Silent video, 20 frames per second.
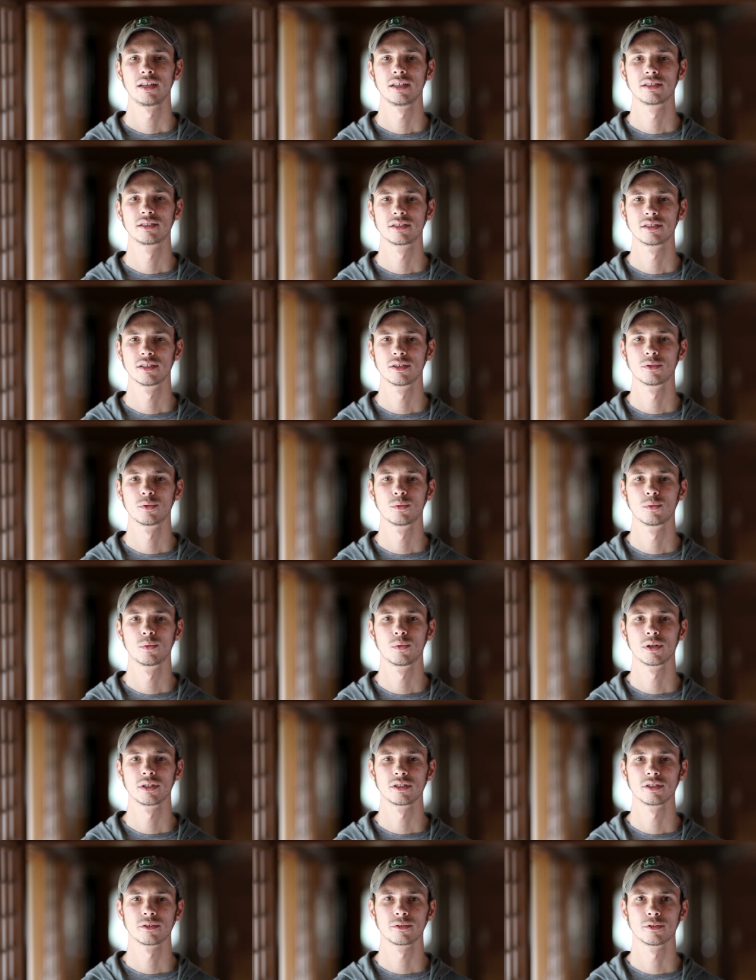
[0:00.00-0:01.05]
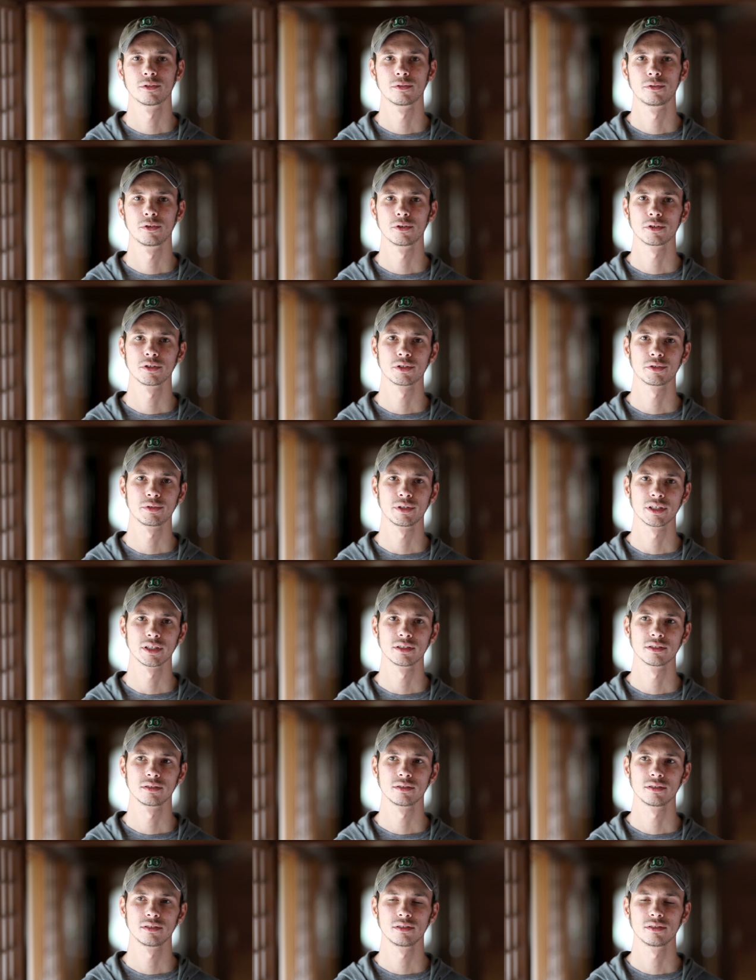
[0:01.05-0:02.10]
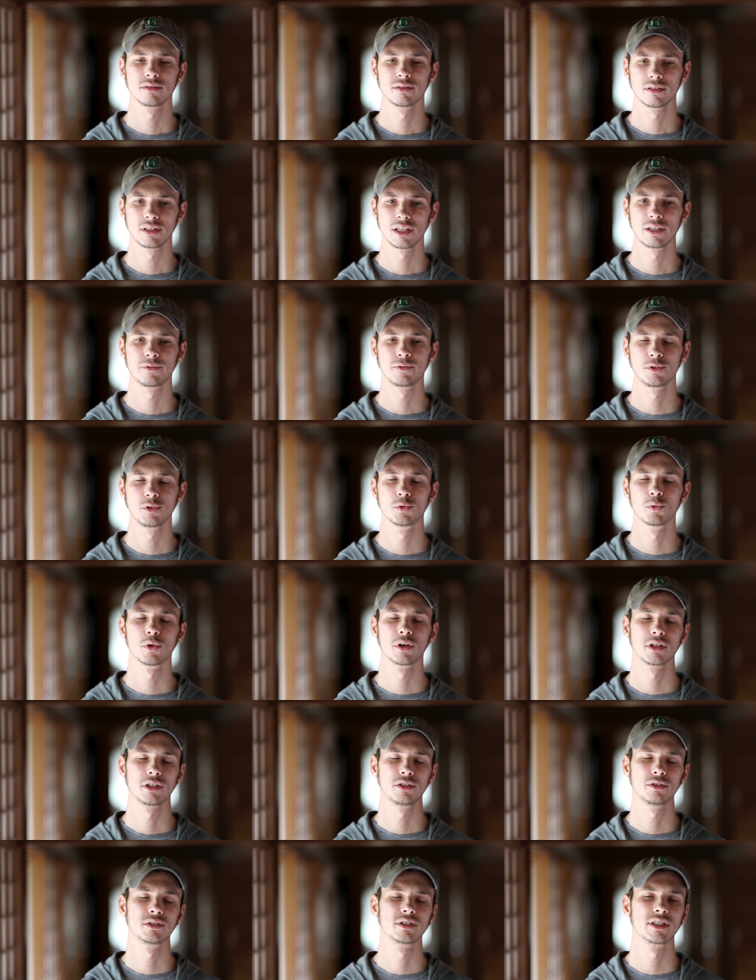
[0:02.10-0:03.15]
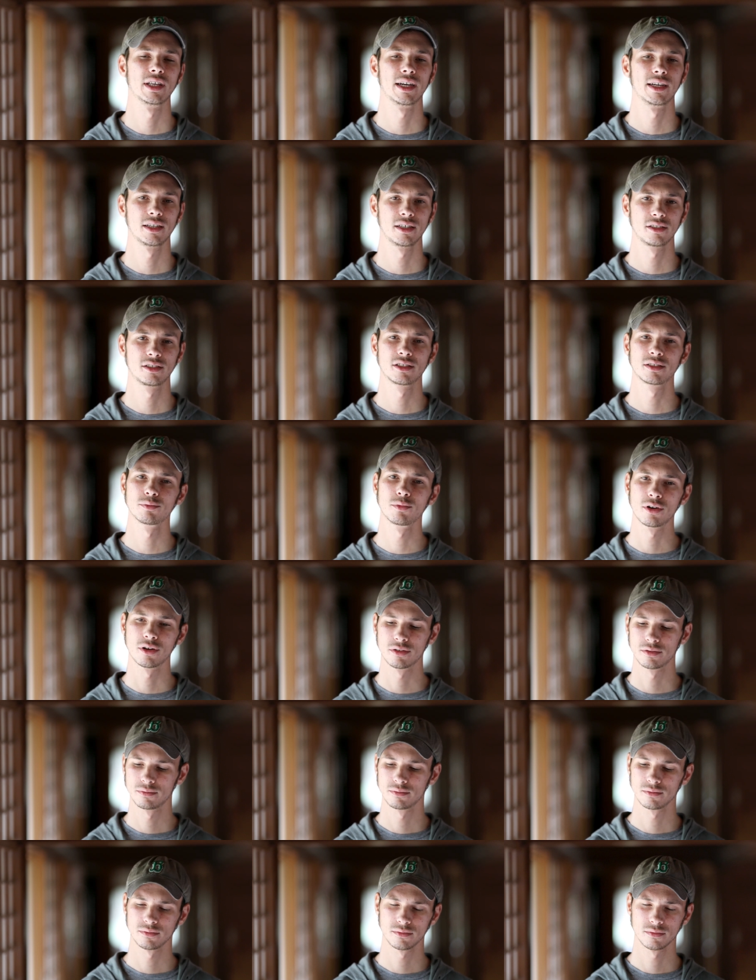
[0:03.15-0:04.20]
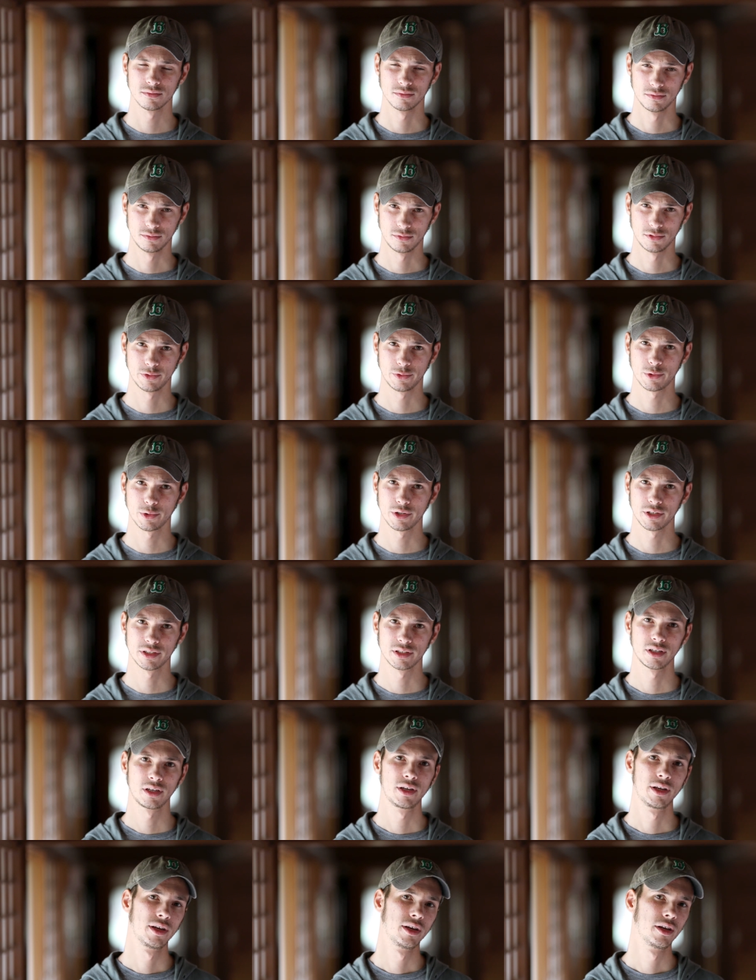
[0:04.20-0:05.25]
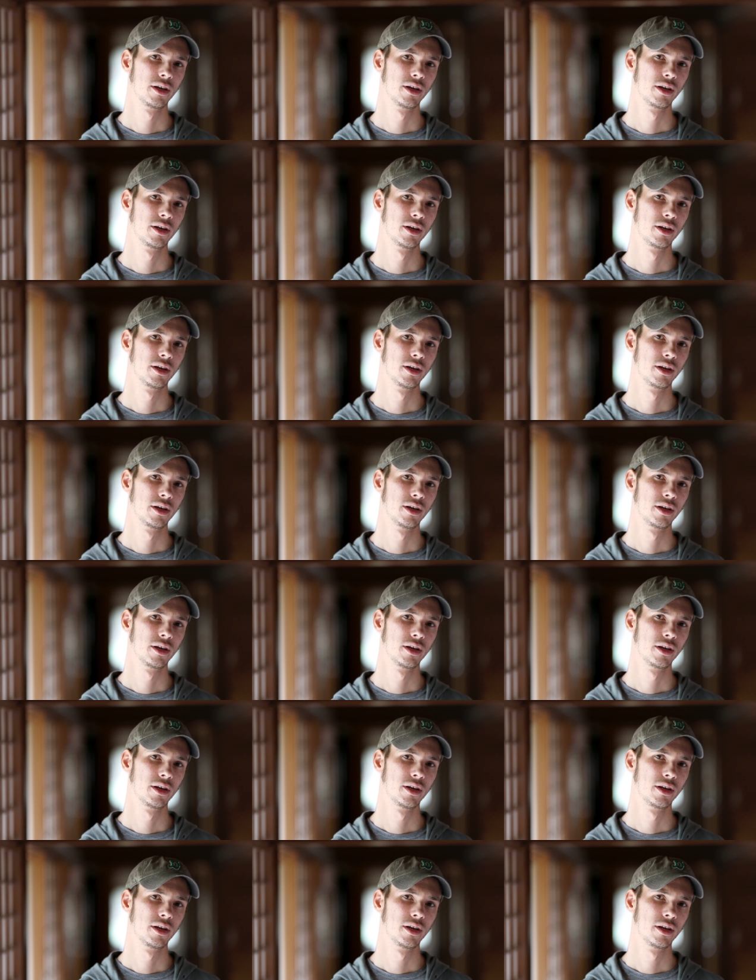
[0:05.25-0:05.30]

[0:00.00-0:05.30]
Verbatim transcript: It's a wonderful focus ring if you want to use that. It's small, of course,